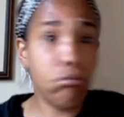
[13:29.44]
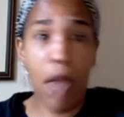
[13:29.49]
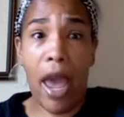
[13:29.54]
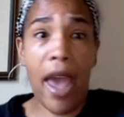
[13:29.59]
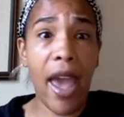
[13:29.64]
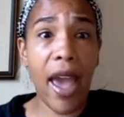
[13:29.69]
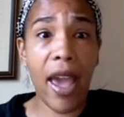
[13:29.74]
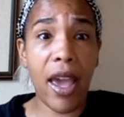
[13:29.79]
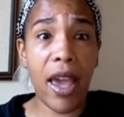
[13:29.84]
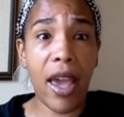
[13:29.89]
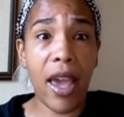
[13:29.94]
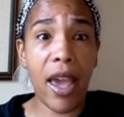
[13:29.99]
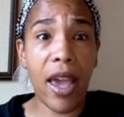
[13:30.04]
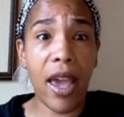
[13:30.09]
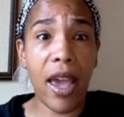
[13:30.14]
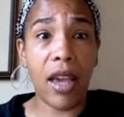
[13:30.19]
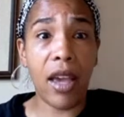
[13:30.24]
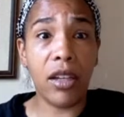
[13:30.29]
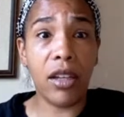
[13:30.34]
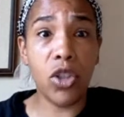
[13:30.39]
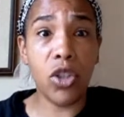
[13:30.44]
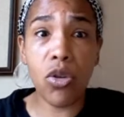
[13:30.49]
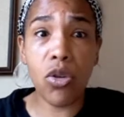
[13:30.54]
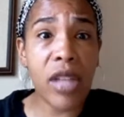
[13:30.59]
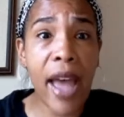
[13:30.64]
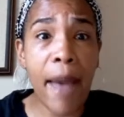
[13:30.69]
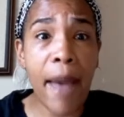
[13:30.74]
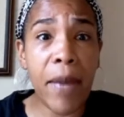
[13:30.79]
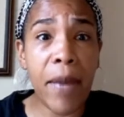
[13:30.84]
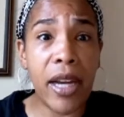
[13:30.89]
Hey,
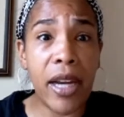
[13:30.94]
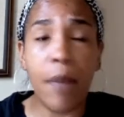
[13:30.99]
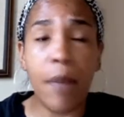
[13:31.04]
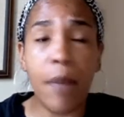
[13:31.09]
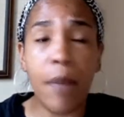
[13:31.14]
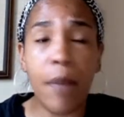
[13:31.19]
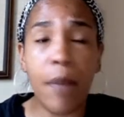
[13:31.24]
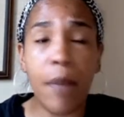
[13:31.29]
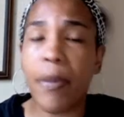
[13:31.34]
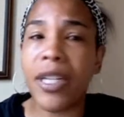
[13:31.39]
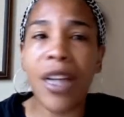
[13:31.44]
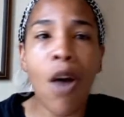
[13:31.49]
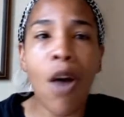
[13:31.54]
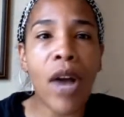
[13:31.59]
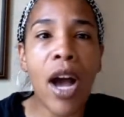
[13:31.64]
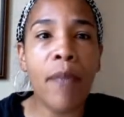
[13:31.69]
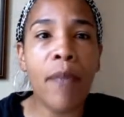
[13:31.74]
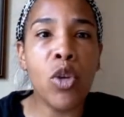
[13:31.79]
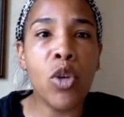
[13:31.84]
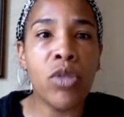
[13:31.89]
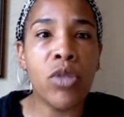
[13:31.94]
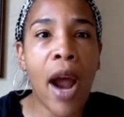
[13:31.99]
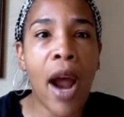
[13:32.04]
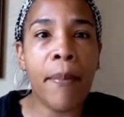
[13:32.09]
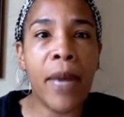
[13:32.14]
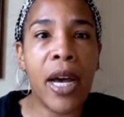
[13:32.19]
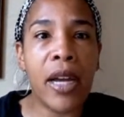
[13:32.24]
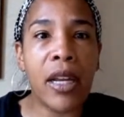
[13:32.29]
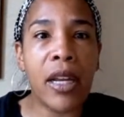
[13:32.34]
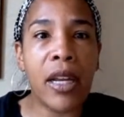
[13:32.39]
use that money, but don't come use
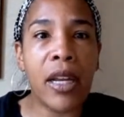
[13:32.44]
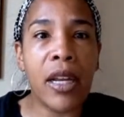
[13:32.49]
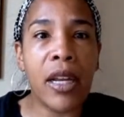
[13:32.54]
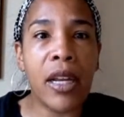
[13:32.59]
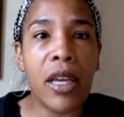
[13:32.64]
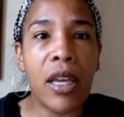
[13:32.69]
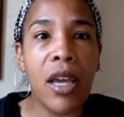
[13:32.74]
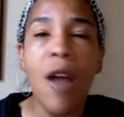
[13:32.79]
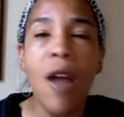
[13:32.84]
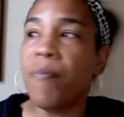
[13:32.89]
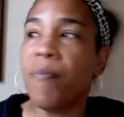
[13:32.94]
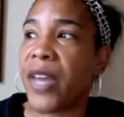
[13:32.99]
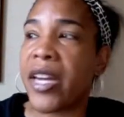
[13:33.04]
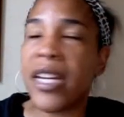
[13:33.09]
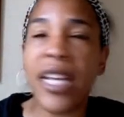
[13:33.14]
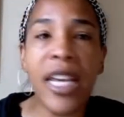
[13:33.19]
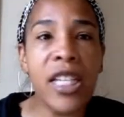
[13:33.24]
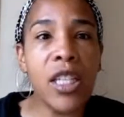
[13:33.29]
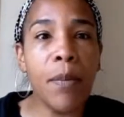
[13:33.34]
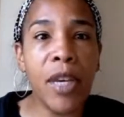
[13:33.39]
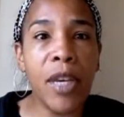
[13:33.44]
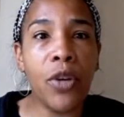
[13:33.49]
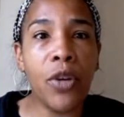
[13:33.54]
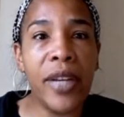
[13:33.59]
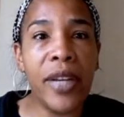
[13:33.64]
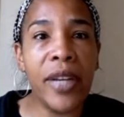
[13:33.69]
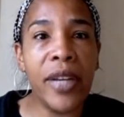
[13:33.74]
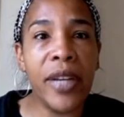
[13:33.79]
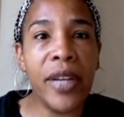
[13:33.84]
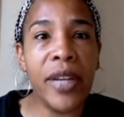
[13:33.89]
our money that needs to be
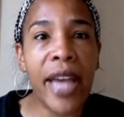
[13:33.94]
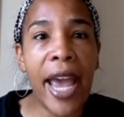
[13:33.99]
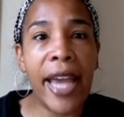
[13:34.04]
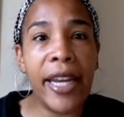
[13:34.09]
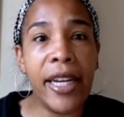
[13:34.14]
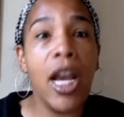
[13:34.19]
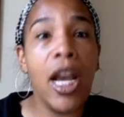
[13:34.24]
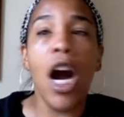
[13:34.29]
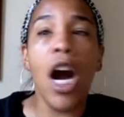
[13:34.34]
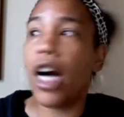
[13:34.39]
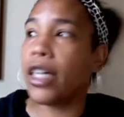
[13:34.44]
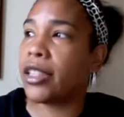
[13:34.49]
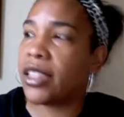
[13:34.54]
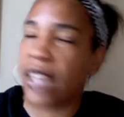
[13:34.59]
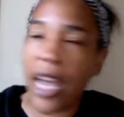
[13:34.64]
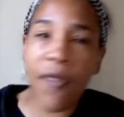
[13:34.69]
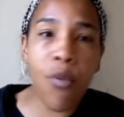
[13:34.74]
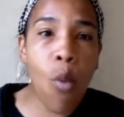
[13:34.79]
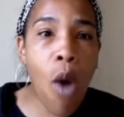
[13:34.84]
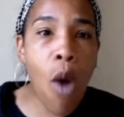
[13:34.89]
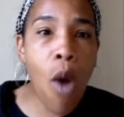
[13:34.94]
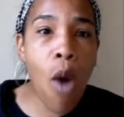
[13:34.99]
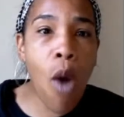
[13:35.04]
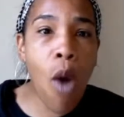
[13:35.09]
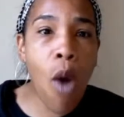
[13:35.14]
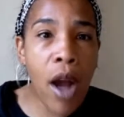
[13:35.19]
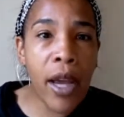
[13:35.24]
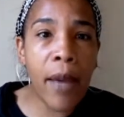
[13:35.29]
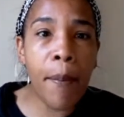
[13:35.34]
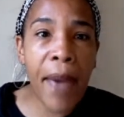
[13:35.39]
creating a safe
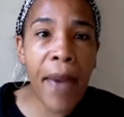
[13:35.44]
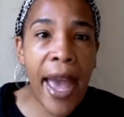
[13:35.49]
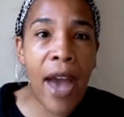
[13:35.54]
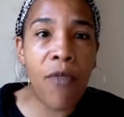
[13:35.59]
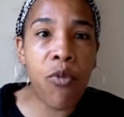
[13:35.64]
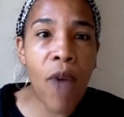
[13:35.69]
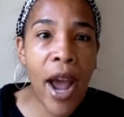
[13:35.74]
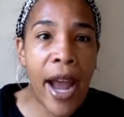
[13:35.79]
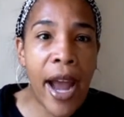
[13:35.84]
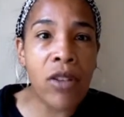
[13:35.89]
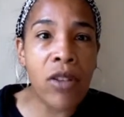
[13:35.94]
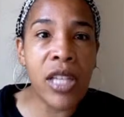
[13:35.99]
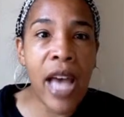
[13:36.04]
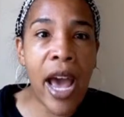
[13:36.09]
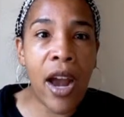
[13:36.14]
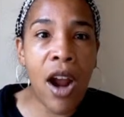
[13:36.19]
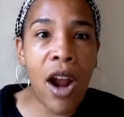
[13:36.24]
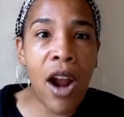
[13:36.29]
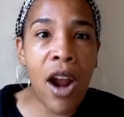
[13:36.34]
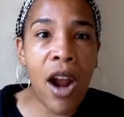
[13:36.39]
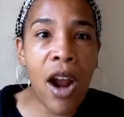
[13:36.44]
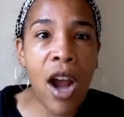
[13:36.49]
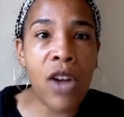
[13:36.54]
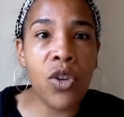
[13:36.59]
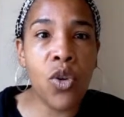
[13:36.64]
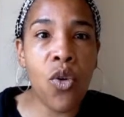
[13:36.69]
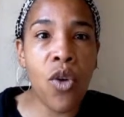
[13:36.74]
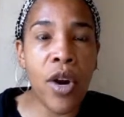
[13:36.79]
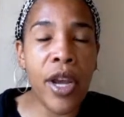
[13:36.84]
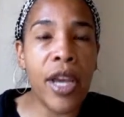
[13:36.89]
walking path right outside our
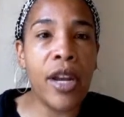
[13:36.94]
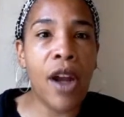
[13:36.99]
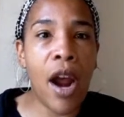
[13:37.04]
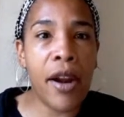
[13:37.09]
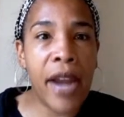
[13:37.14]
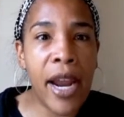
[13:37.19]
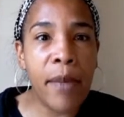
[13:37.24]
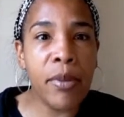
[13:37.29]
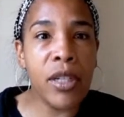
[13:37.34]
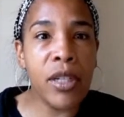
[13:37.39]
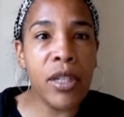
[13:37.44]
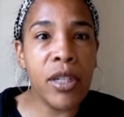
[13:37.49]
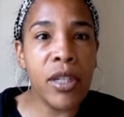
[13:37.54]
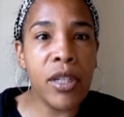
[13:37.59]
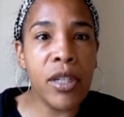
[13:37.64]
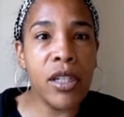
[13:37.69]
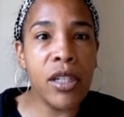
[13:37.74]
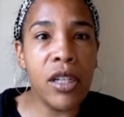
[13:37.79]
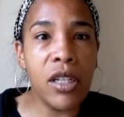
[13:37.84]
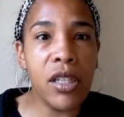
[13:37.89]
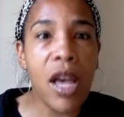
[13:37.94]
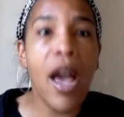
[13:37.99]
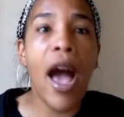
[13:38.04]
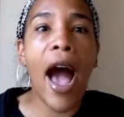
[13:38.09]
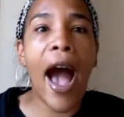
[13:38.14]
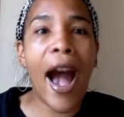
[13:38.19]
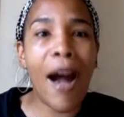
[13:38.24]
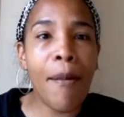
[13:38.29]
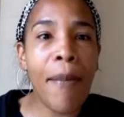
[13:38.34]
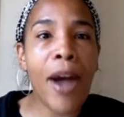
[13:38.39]
door in our neighborhoods.
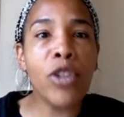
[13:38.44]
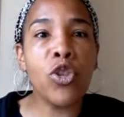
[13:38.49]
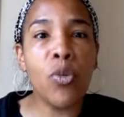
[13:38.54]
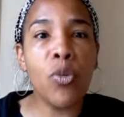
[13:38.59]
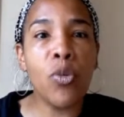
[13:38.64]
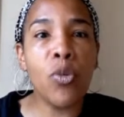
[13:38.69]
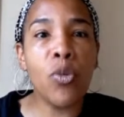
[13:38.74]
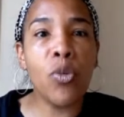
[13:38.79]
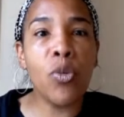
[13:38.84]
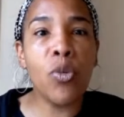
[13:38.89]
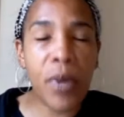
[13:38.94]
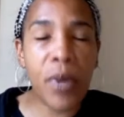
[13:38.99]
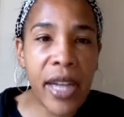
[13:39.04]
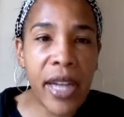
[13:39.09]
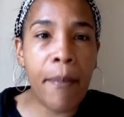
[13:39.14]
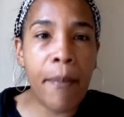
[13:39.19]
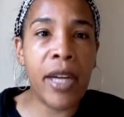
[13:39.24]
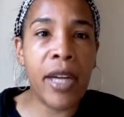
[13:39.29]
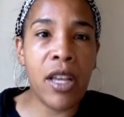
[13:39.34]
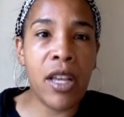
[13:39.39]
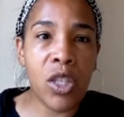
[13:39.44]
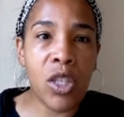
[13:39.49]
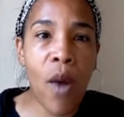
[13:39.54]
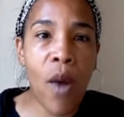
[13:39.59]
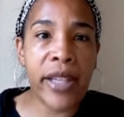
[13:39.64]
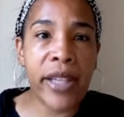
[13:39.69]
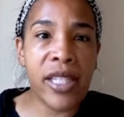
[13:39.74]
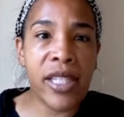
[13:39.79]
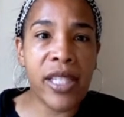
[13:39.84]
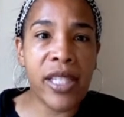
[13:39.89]
How about you put that money
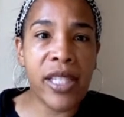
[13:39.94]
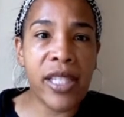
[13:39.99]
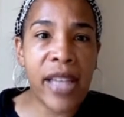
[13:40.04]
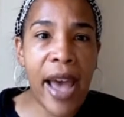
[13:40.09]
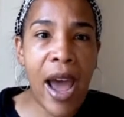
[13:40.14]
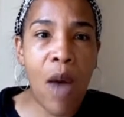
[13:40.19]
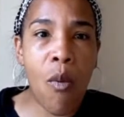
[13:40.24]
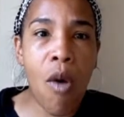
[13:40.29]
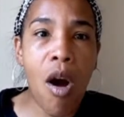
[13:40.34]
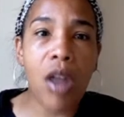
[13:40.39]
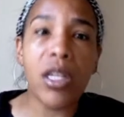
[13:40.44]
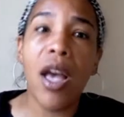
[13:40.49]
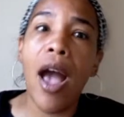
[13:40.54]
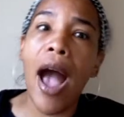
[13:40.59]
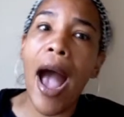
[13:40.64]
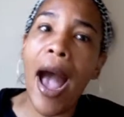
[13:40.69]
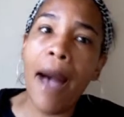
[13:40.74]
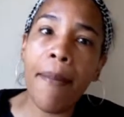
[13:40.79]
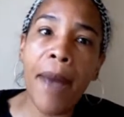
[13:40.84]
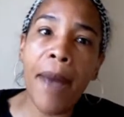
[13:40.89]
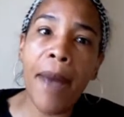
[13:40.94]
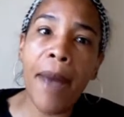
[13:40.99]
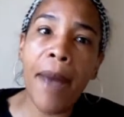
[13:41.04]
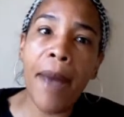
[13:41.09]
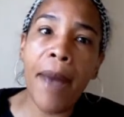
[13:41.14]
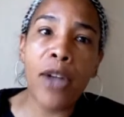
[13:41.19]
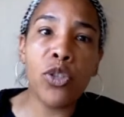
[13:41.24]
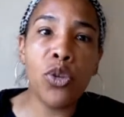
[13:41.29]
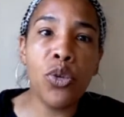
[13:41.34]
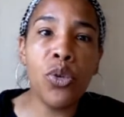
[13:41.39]
into our sidewalks? How
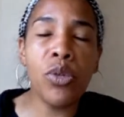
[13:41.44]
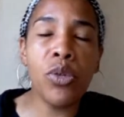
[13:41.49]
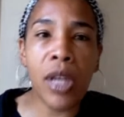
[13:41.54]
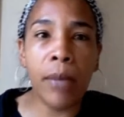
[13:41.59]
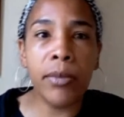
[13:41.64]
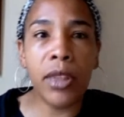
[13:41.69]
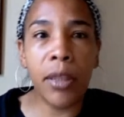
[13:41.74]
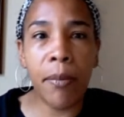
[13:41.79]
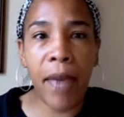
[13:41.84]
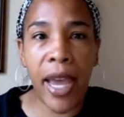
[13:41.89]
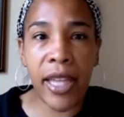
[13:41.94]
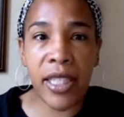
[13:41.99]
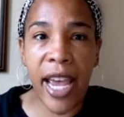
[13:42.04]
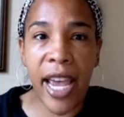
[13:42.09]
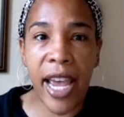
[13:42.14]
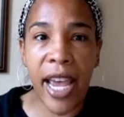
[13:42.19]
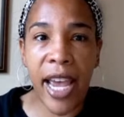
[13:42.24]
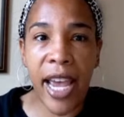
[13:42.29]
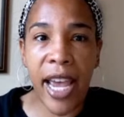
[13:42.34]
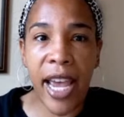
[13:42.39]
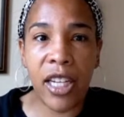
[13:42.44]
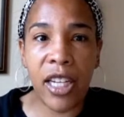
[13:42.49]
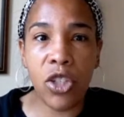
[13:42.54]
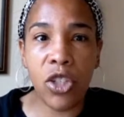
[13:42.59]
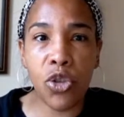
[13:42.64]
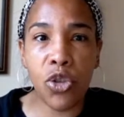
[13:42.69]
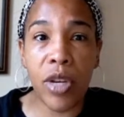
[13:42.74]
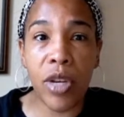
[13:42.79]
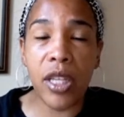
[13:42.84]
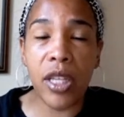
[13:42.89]
about you do something to maintain these
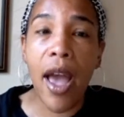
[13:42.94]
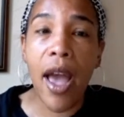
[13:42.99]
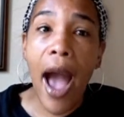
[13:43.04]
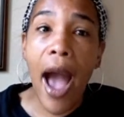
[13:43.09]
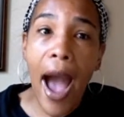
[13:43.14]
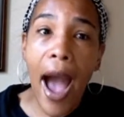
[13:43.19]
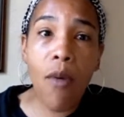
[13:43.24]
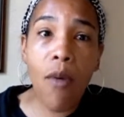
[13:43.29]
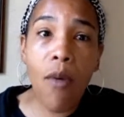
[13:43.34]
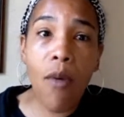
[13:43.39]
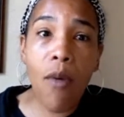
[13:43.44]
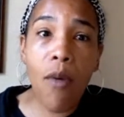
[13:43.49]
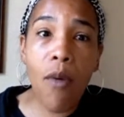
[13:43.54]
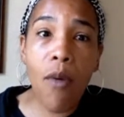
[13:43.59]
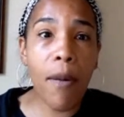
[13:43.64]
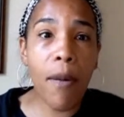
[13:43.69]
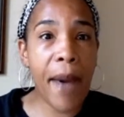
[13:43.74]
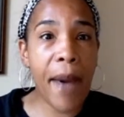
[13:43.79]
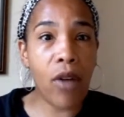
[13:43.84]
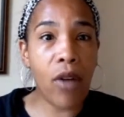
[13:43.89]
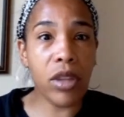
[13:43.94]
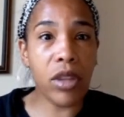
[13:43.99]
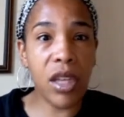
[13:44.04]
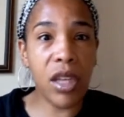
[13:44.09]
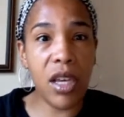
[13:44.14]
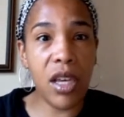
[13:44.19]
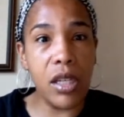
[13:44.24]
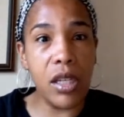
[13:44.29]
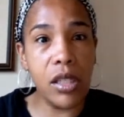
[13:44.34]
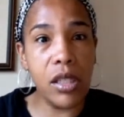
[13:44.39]
trees? How about
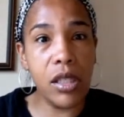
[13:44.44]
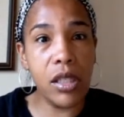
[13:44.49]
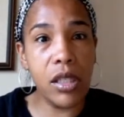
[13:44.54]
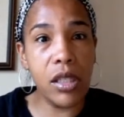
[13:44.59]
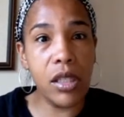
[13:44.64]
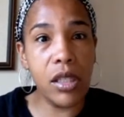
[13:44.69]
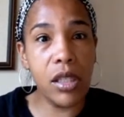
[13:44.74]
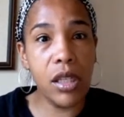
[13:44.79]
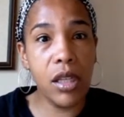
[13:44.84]
this?